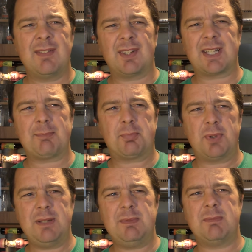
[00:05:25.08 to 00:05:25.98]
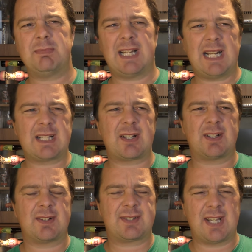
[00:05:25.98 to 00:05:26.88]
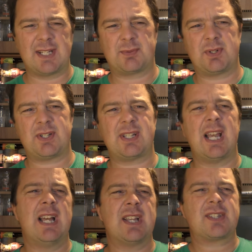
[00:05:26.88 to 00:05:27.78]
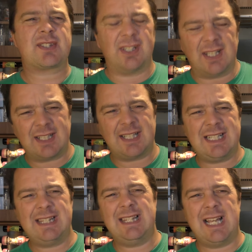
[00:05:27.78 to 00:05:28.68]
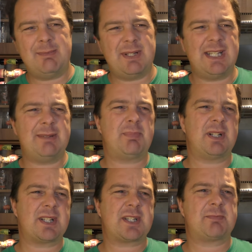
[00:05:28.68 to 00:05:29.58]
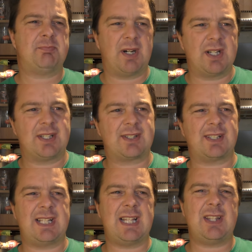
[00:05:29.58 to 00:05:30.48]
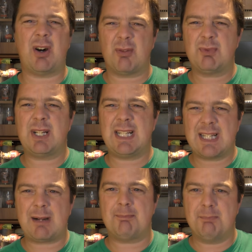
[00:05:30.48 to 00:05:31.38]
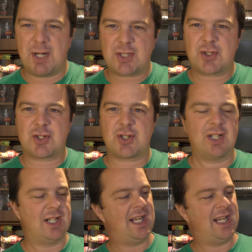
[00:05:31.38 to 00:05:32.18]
got that premium lager kind of taste, which is slightly lemony, bit of spice, and then not really that much